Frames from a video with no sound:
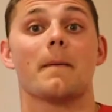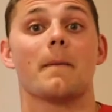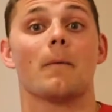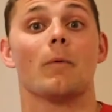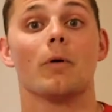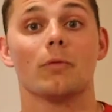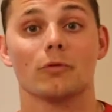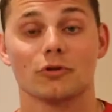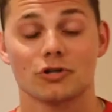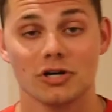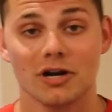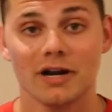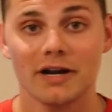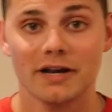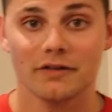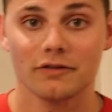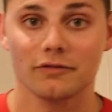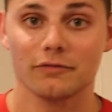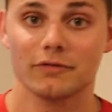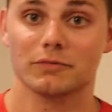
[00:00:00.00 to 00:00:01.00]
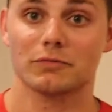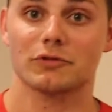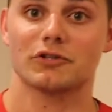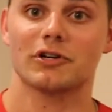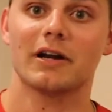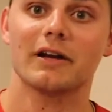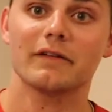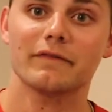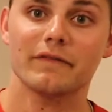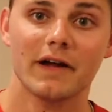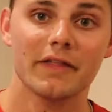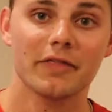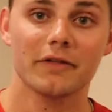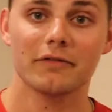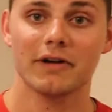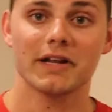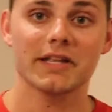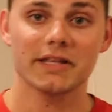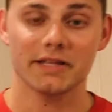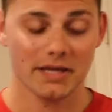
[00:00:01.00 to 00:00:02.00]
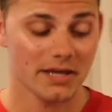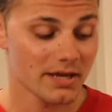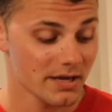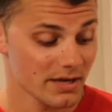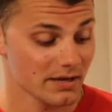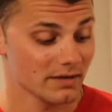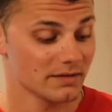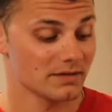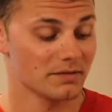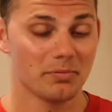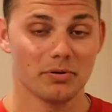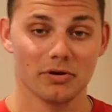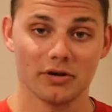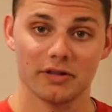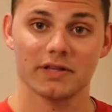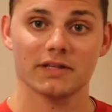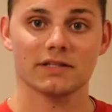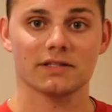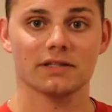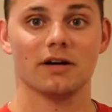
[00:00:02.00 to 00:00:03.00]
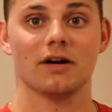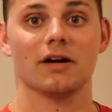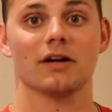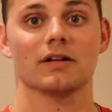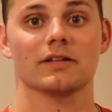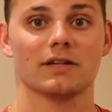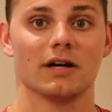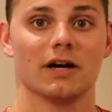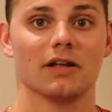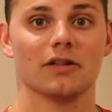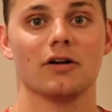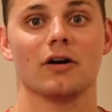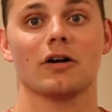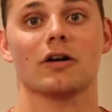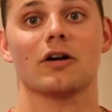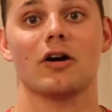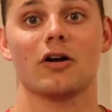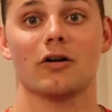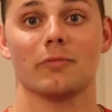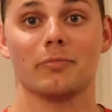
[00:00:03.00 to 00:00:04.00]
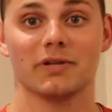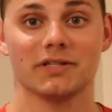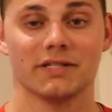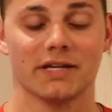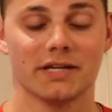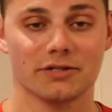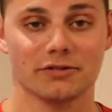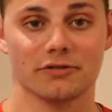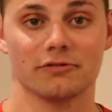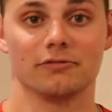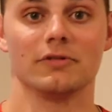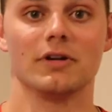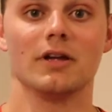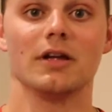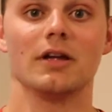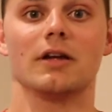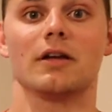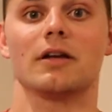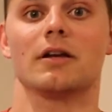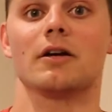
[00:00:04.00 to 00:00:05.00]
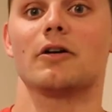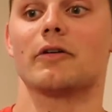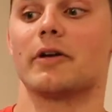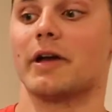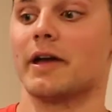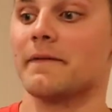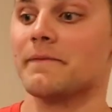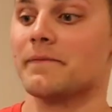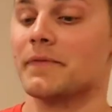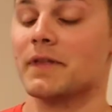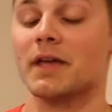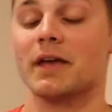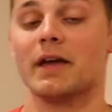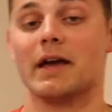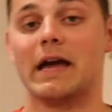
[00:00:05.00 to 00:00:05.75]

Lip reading: What we're trying to do is we're trying to find the right key to put in this lock to unlock our potential, okay?